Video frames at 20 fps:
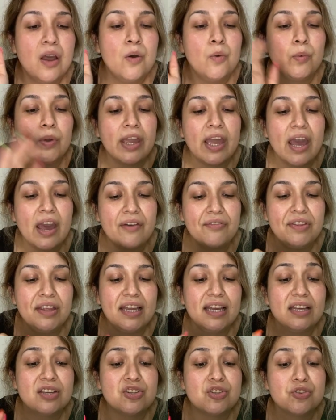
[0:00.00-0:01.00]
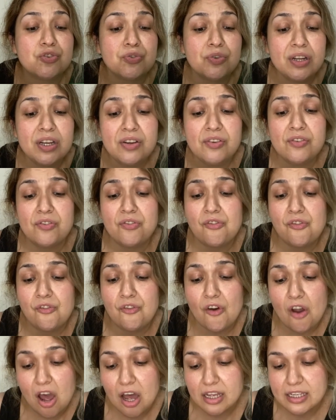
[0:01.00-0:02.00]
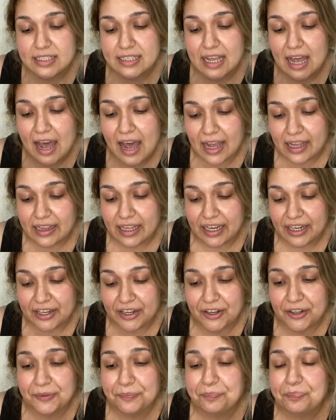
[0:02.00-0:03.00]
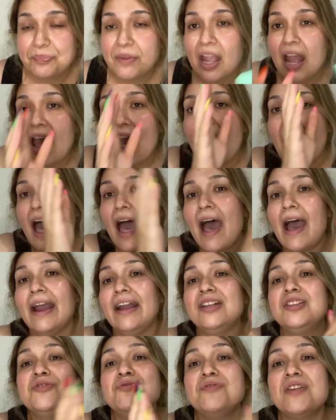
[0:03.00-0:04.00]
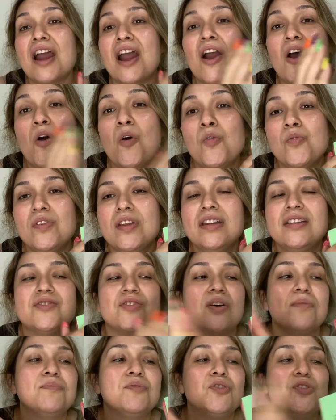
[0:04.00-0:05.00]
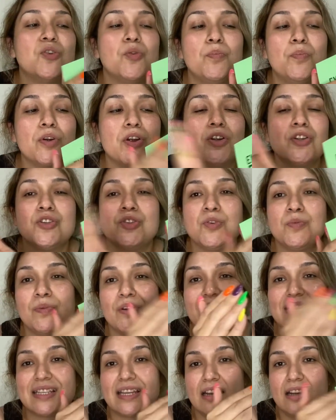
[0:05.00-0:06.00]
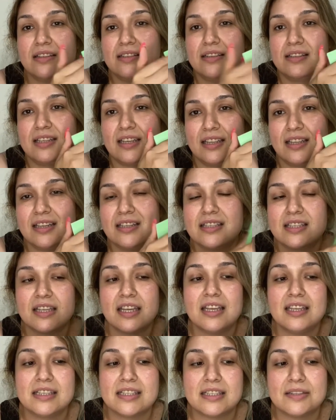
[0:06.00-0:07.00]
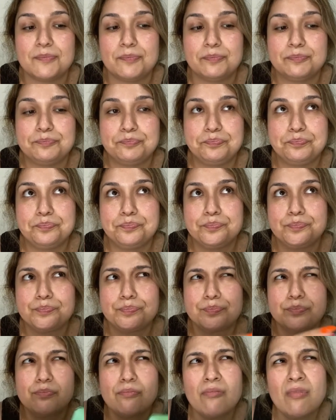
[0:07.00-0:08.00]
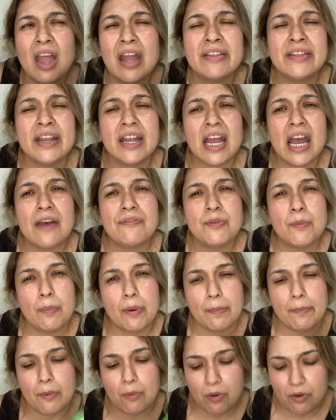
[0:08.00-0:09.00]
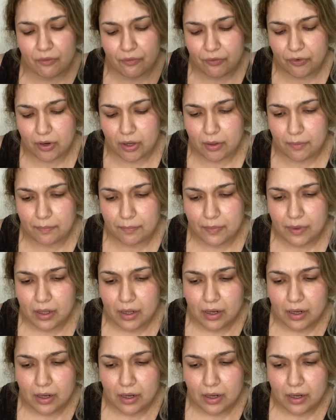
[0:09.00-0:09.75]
We have the Extreme Frost Highlighter. I do not own this, so I'm super, super excited to see this because I think I have the purple one from